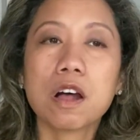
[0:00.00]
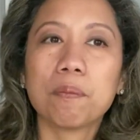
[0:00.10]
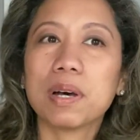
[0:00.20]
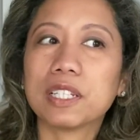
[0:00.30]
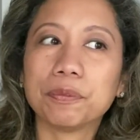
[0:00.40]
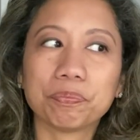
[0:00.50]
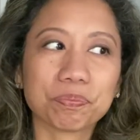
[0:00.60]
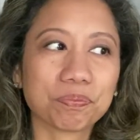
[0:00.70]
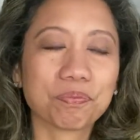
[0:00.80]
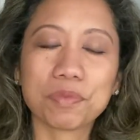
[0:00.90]
But
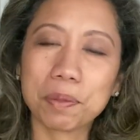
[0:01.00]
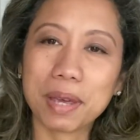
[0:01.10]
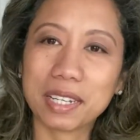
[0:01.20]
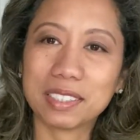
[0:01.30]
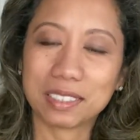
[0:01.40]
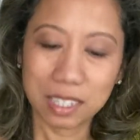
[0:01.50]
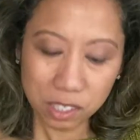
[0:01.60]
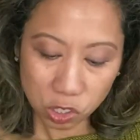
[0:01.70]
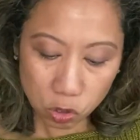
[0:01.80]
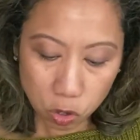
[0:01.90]
man,
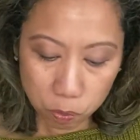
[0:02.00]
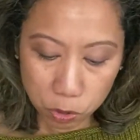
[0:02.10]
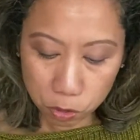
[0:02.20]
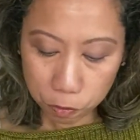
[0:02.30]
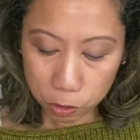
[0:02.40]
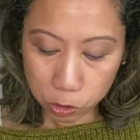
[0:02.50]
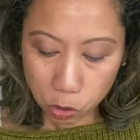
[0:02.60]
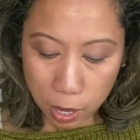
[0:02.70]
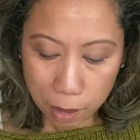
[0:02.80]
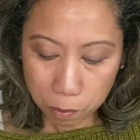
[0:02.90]
it's so beautiful.
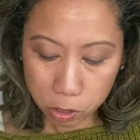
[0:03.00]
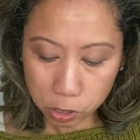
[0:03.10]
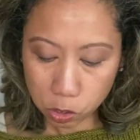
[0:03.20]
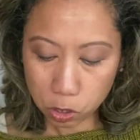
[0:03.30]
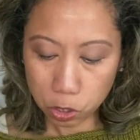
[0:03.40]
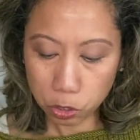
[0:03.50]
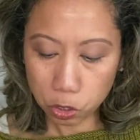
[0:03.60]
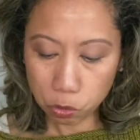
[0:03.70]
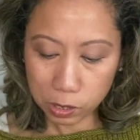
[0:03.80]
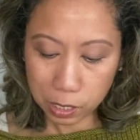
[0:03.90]
So I'm also
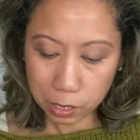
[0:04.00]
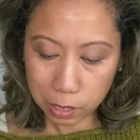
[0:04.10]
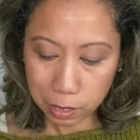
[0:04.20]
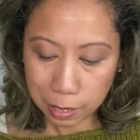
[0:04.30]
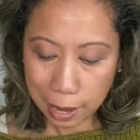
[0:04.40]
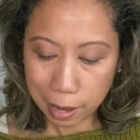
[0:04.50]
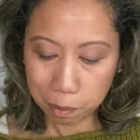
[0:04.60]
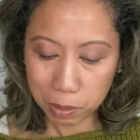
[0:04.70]
using La